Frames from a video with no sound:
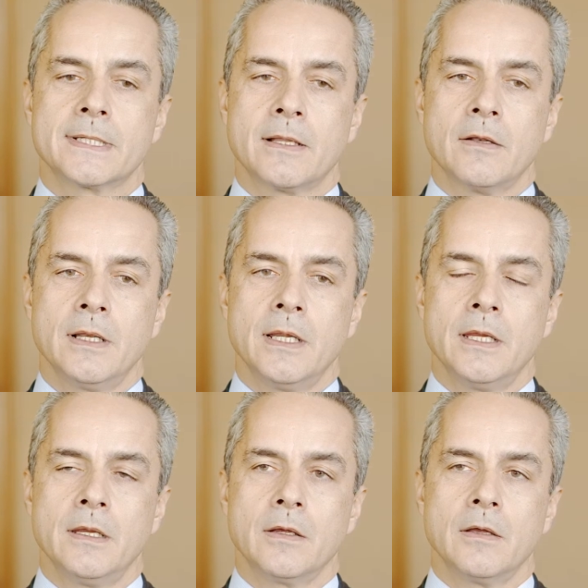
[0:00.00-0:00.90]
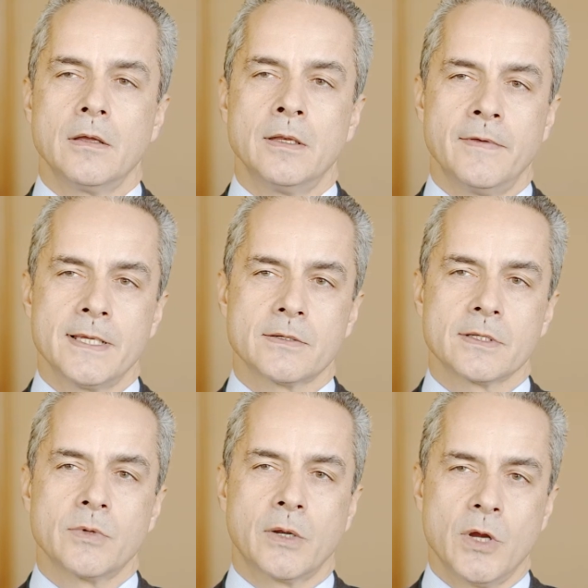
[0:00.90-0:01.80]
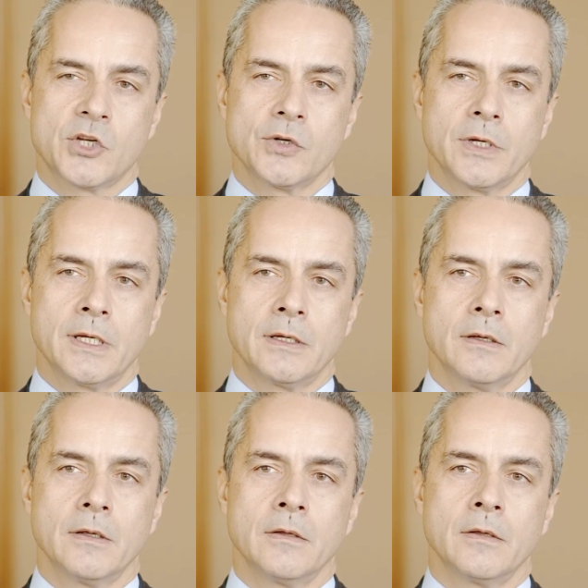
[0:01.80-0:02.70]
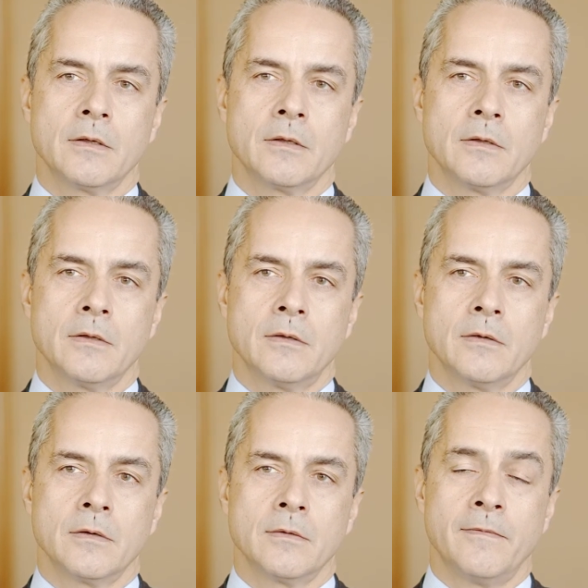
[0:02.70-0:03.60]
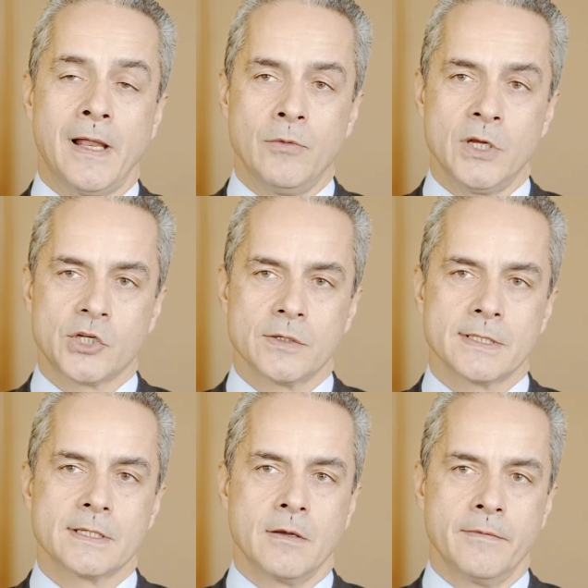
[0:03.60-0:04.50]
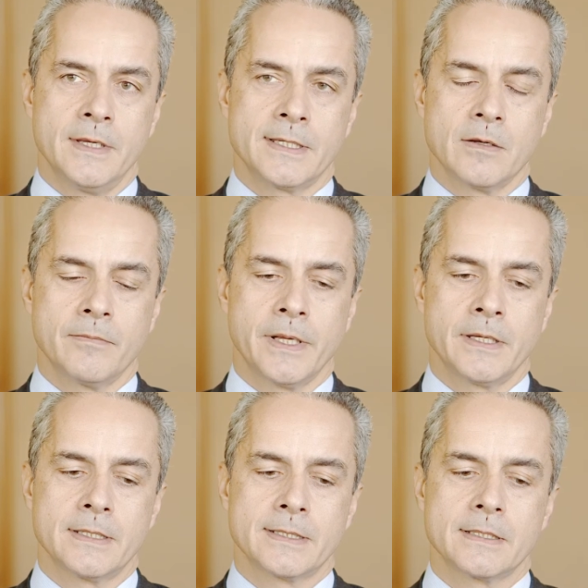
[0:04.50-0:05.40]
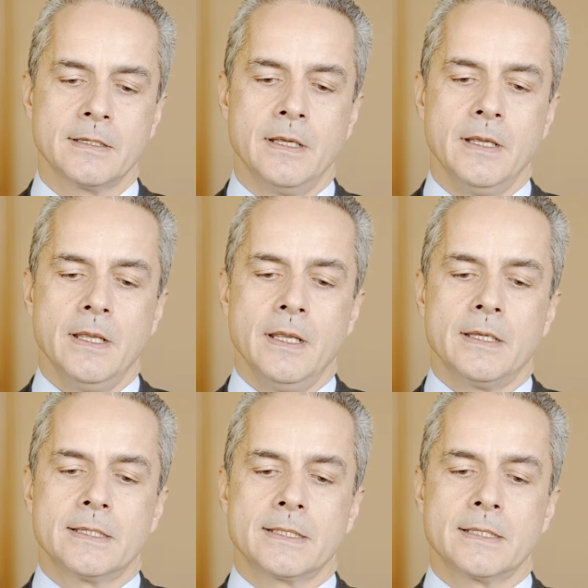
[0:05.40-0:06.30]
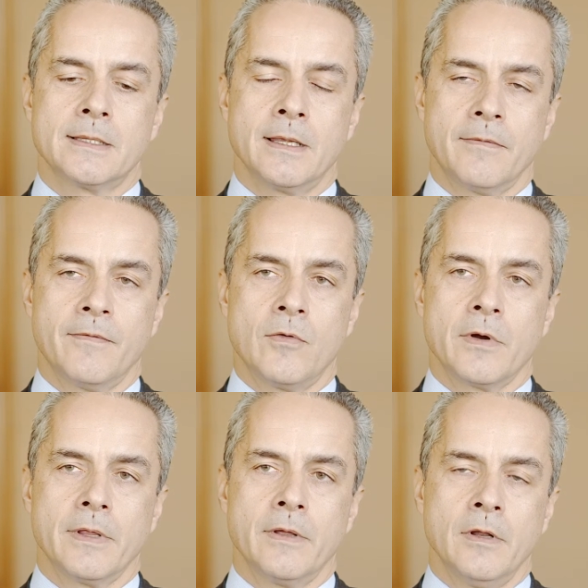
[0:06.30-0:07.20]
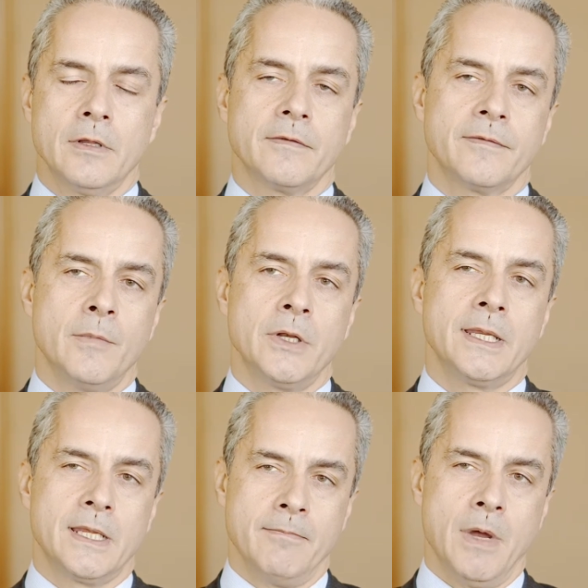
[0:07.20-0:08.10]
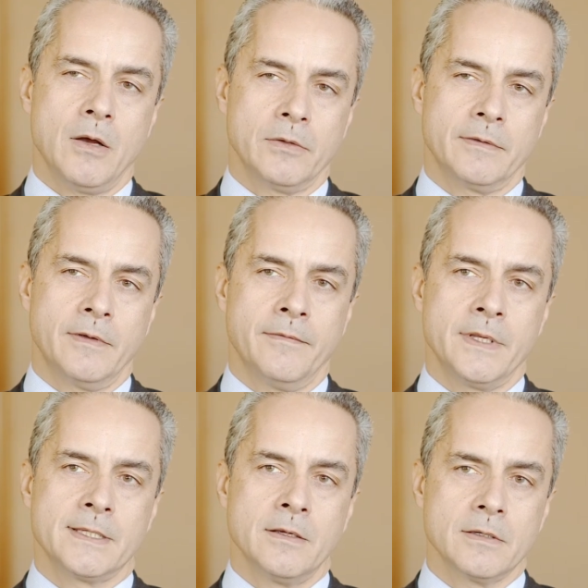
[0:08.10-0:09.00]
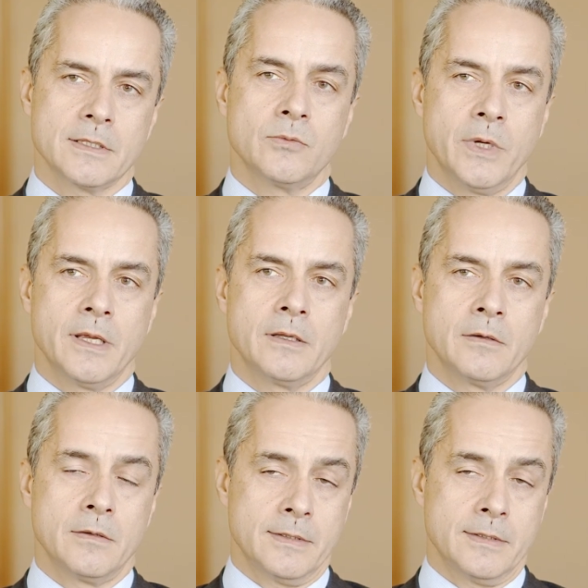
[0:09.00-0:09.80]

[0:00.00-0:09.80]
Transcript: suddenly, investors were questioning the valuations of these companies. Therefore, a lot of money came out of these stocks. We had a